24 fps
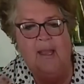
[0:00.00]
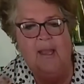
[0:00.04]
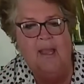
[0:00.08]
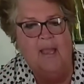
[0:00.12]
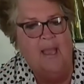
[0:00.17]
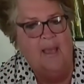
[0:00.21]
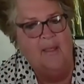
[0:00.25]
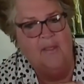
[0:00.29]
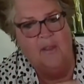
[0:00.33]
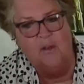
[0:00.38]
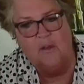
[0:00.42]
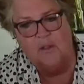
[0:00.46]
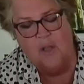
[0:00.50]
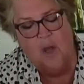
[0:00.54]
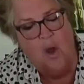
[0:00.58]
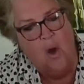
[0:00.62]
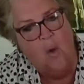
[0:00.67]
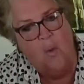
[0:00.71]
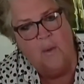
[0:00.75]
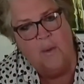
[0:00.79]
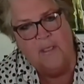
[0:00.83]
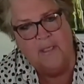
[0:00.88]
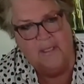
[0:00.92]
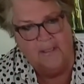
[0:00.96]
And there's
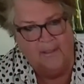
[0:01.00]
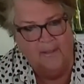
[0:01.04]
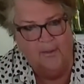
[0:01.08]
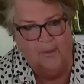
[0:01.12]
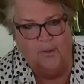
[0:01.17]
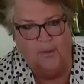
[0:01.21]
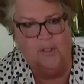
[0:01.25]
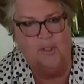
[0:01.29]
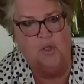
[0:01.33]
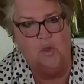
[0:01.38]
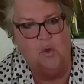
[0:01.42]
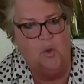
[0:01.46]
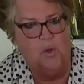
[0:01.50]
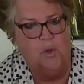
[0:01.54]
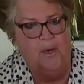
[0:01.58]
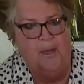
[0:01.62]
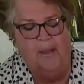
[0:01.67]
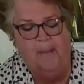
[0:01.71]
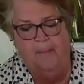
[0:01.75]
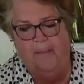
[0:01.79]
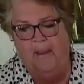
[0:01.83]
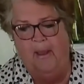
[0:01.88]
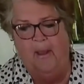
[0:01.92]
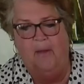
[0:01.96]
always a little story
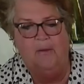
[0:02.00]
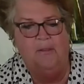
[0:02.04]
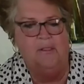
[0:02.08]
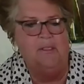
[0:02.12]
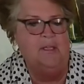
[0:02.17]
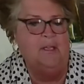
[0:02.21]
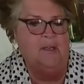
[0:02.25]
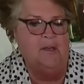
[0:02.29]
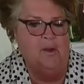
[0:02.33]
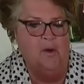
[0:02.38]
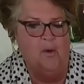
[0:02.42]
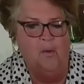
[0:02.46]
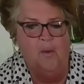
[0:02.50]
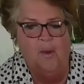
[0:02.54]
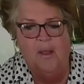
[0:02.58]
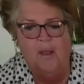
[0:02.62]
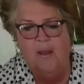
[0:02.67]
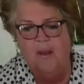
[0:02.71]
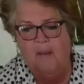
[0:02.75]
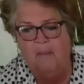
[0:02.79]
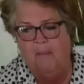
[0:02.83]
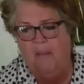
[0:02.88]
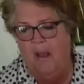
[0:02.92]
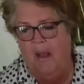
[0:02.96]
about, you know,
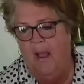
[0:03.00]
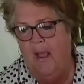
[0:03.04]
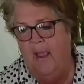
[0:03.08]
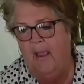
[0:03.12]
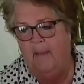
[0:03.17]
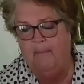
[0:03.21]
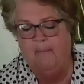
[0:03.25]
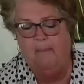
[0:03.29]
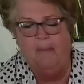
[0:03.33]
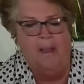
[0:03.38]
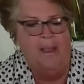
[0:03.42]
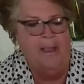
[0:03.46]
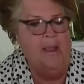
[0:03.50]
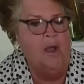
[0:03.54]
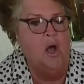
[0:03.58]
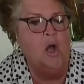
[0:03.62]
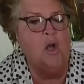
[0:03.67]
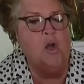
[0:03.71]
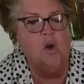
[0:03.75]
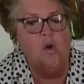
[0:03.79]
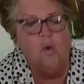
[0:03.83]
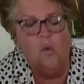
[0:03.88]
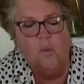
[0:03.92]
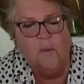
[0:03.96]
my
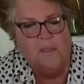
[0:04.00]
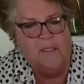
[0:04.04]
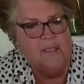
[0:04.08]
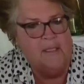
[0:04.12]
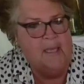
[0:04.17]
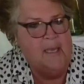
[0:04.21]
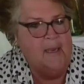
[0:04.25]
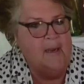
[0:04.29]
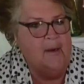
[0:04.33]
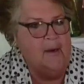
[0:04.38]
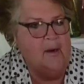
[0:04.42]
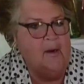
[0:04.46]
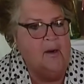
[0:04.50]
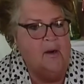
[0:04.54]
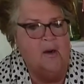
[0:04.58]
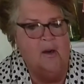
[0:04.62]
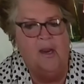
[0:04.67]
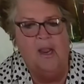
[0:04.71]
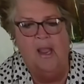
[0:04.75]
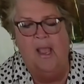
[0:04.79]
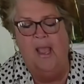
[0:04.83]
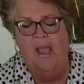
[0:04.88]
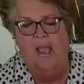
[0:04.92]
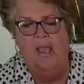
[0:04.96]
uncle was
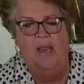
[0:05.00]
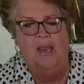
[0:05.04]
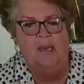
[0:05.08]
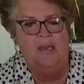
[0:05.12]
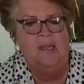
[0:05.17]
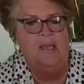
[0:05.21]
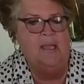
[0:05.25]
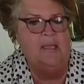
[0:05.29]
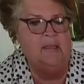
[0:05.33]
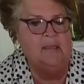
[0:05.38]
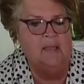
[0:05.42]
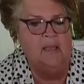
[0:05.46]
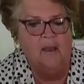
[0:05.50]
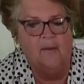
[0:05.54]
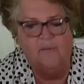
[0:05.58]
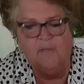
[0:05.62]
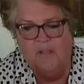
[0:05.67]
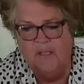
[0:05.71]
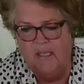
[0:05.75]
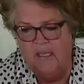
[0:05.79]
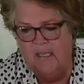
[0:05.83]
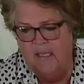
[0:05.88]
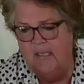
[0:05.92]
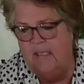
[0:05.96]
there, and he loved
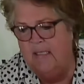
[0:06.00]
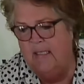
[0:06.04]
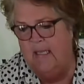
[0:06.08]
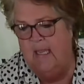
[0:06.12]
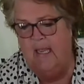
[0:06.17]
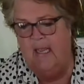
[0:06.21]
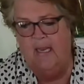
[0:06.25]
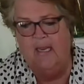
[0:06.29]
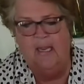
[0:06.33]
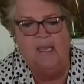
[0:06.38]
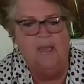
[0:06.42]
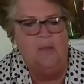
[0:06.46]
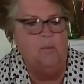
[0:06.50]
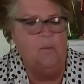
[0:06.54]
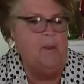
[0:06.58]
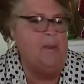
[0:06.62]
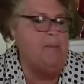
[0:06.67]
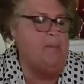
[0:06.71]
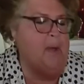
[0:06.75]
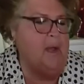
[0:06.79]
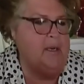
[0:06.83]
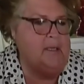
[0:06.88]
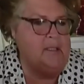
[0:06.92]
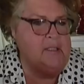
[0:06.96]
this, and we
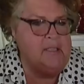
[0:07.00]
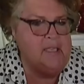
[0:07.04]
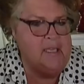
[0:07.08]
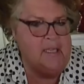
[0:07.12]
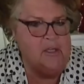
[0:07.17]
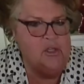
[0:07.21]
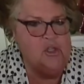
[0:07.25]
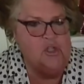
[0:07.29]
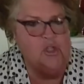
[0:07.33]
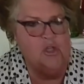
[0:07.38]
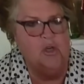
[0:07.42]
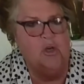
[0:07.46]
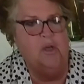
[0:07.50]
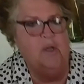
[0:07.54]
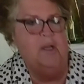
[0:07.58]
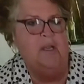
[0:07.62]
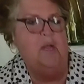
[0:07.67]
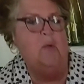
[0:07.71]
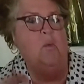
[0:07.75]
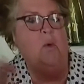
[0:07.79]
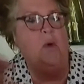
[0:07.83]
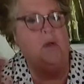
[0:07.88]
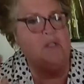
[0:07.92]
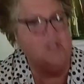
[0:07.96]
bought a t-shirt, and he
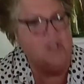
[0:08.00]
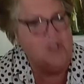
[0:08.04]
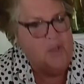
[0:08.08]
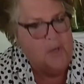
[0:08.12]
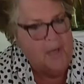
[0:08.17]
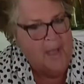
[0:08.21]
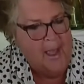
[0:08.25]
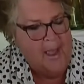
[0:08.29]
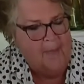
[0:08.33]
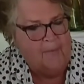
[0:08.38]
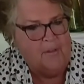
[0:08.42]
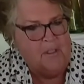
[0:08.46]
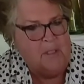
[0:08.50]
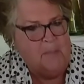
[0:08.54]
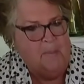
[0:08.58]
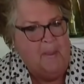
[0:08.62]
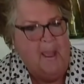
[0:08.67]
wants you to have his